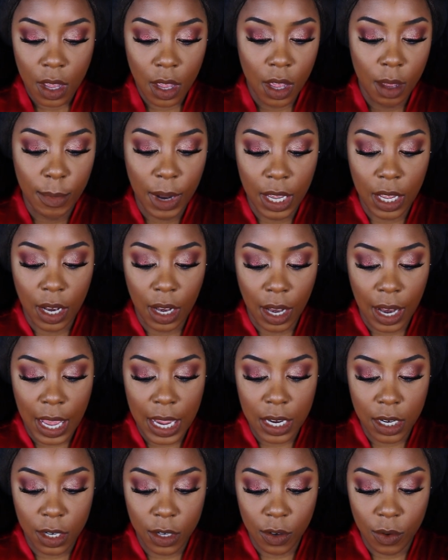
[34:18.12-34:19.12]
um, like a
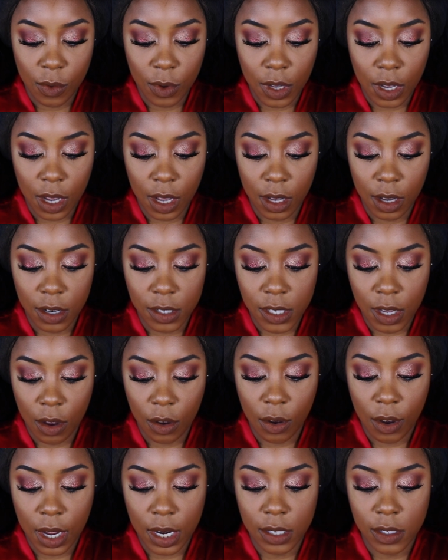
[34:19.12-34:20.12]
light nude color. So I'll
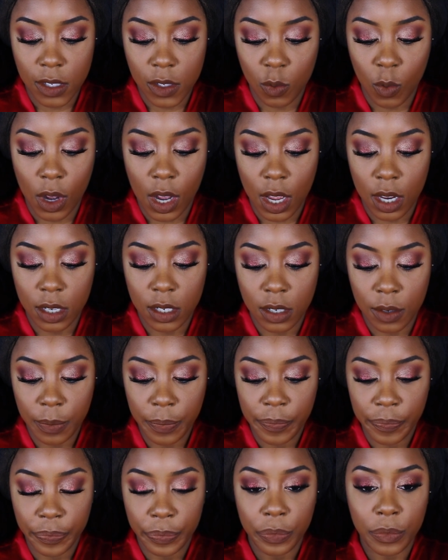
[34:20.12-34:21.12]
go ahead and swatch
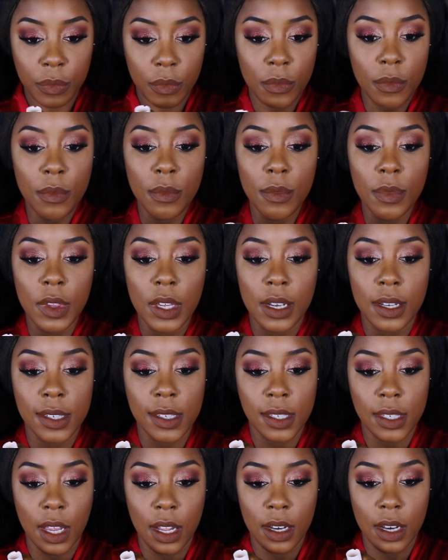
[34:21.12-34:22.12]

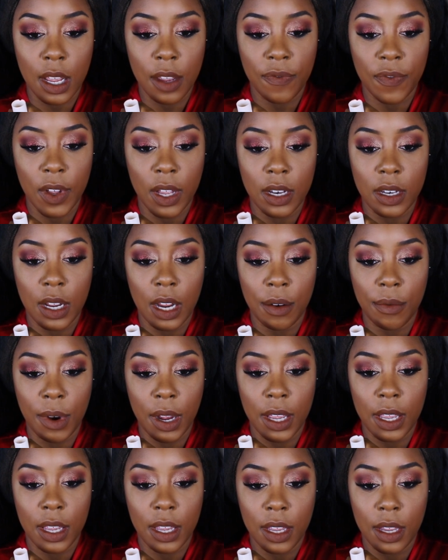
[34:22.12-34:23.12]
Sunday Fun Day
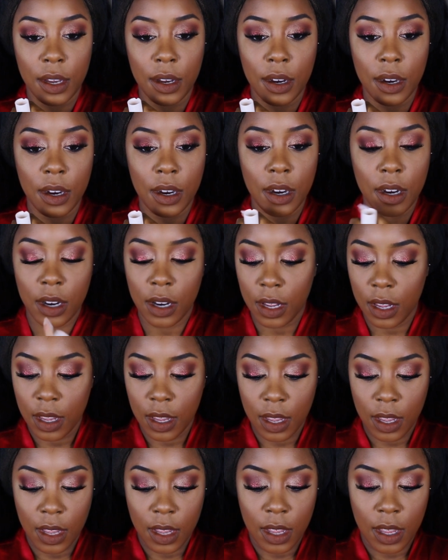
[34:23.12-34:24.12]
right here.
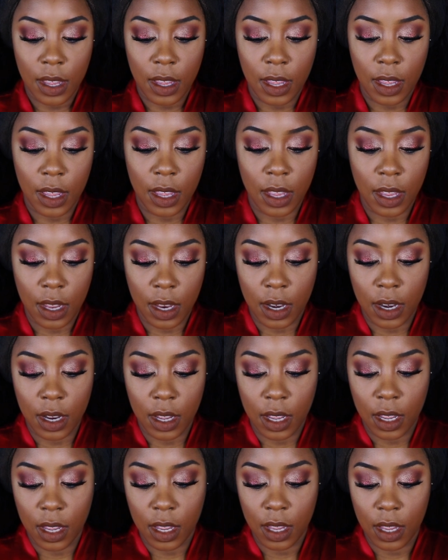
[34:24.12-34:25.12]

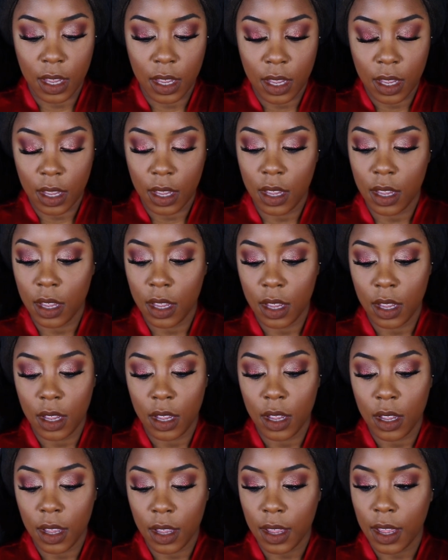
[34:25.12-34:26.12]
And
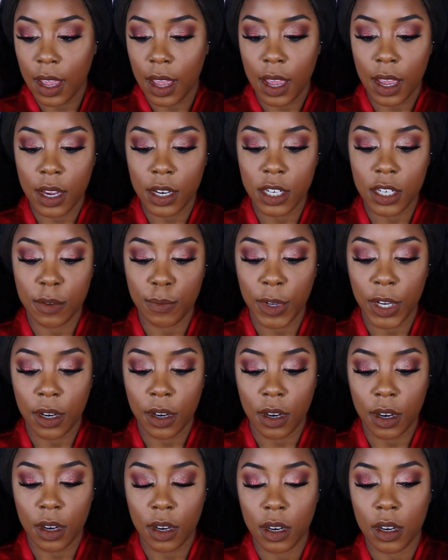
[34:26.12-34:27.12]

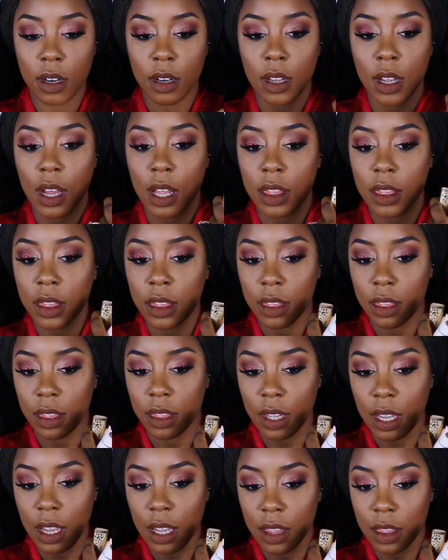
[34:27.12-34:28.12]
Cashmere. I
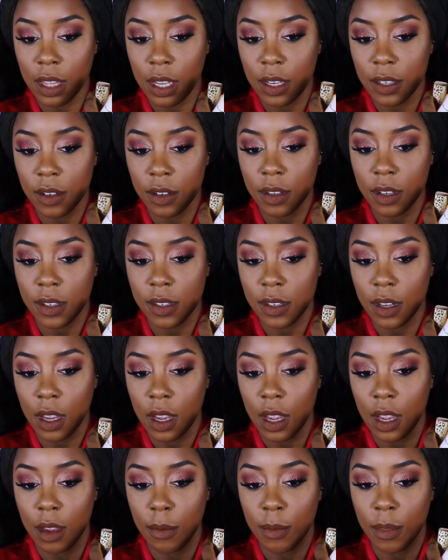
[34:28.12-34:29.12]
think these are the
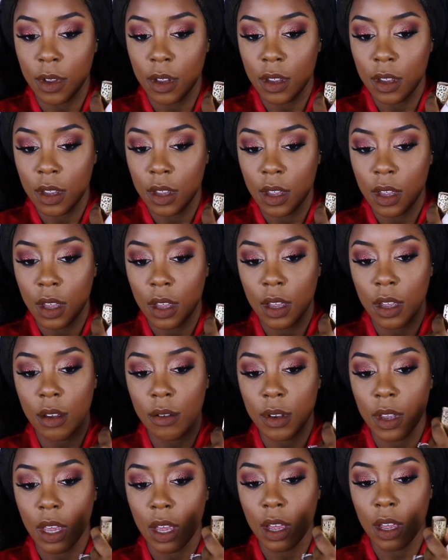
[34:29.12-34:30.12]
same.
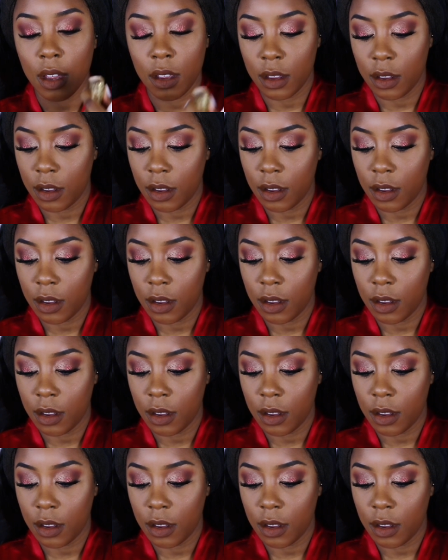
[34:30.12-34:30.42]
Oh, yeah.